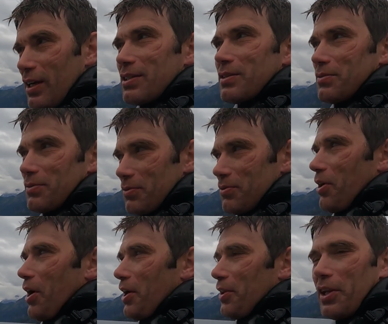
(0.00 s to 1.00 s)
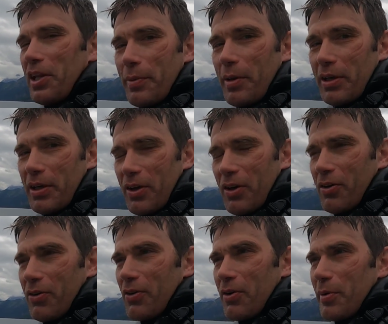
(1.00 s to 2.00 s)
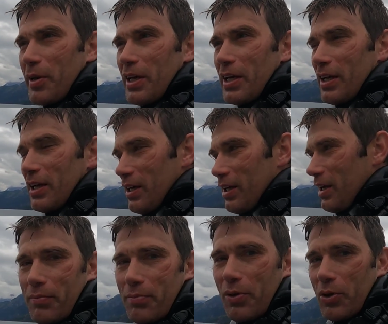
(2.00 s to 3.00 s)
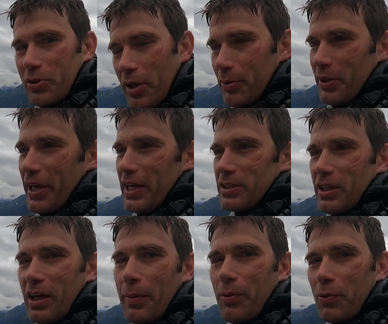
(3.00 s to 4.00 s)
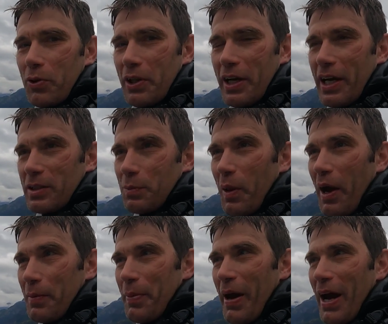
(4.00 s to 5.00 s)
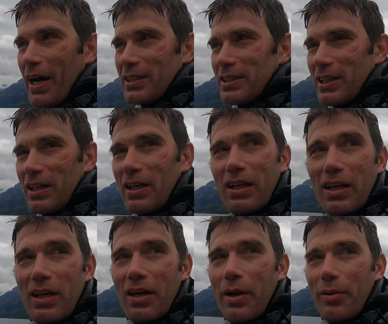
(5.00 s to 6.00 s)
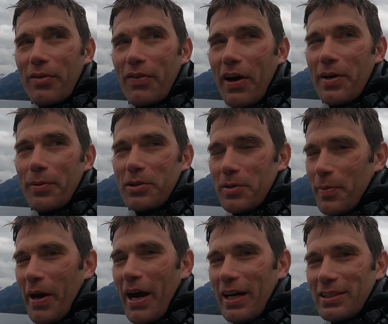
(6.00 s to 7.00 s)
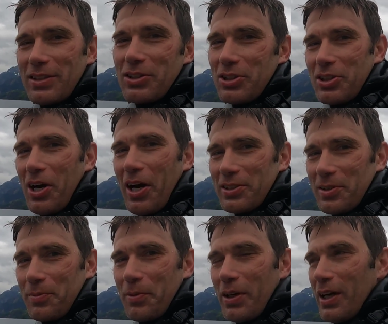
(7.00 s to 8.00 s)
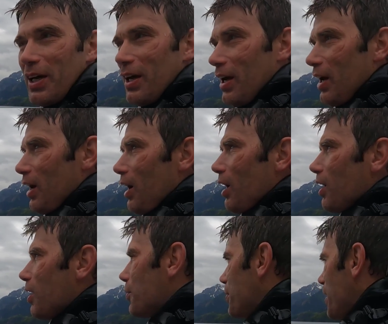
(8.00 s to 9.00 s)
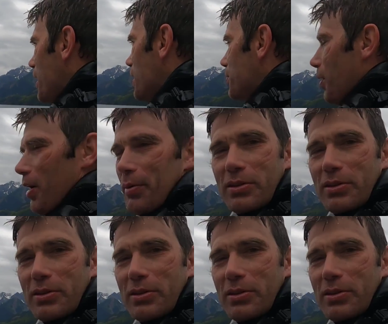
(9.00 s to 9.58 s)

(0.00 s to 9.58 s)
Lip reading: is right on the limit, you know, for me. And Bill was able to catch a couple really nice black bass and able to find a bunch of bass. It's just awesome. Oh man, but I'm